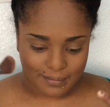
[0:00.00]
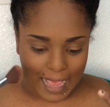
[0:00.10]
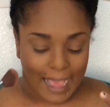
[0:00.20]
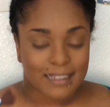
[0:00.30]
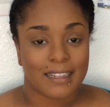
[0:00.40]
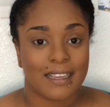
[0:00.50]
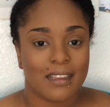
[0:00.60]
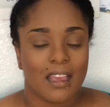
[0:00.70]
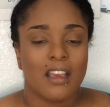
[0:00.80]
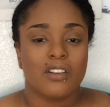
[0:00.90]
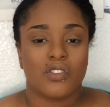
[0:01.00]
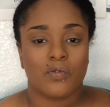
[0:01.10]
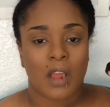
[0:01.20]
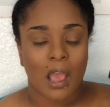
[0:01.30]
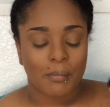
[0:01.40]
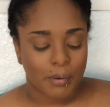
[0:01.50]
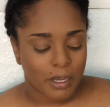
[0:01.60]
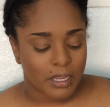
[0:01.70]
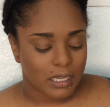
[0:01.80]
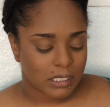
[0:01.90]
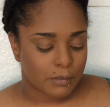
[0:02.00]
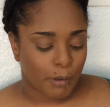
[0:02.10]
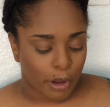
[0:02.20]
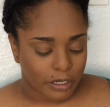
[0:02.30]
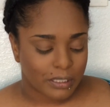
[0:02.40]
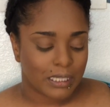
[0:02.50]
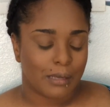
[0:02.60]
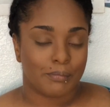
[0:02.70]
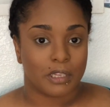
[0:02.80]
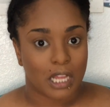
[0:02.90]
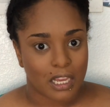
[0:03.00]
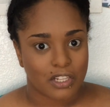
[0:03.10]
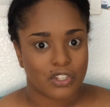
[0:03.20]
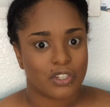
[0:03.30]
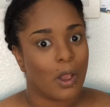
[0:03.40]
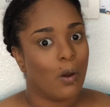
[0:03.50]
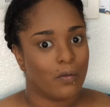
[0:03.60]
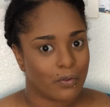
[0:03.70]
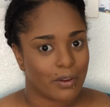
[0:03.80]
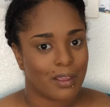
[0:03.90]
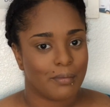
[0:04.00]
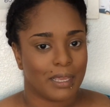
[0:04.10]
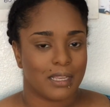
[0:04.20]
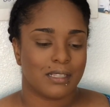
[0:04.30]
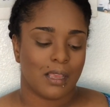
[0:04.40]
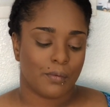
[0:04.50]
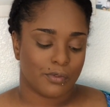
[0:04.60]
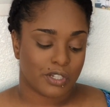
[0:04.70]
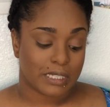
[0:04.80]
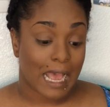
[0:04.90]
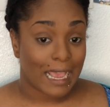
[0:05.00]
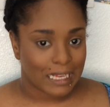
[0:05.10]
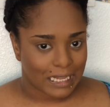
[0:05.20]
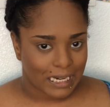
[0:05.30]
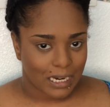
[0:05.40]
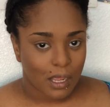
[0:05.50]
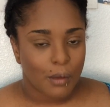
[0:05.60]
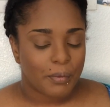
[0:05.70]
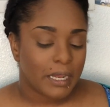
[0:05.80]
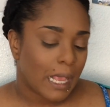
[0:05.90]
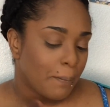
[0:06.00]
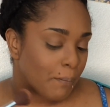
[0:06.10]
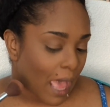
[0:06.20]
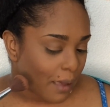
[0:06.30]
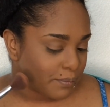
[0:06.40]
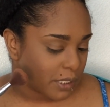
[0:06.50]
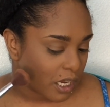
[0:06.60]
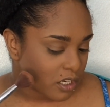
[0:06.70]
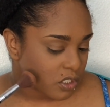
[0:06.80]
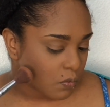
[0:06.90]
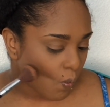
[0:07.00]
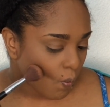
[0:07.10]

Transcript: acne, do not put a sparkly blush over it because it will just highlight it. Put a matte blush.